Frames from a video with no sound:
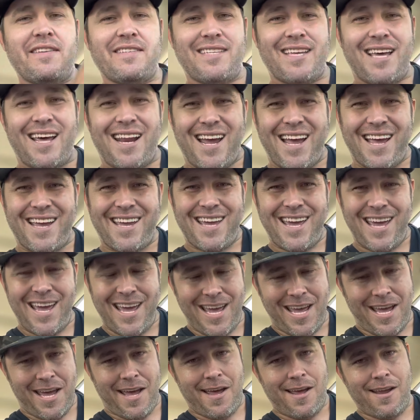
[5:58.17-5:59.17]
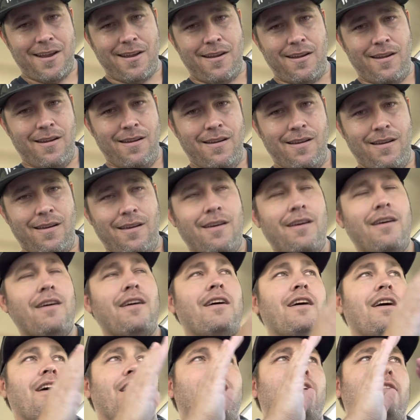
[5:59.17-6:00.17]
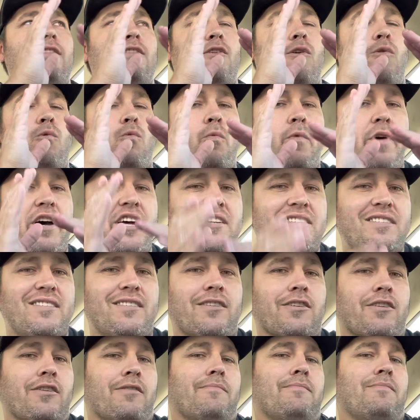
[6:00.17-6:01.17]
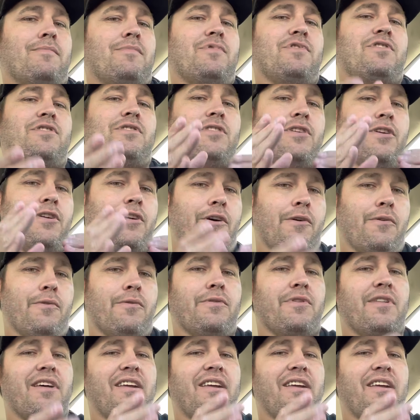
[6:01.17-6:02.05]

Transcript: that I can, and the wisdom to know the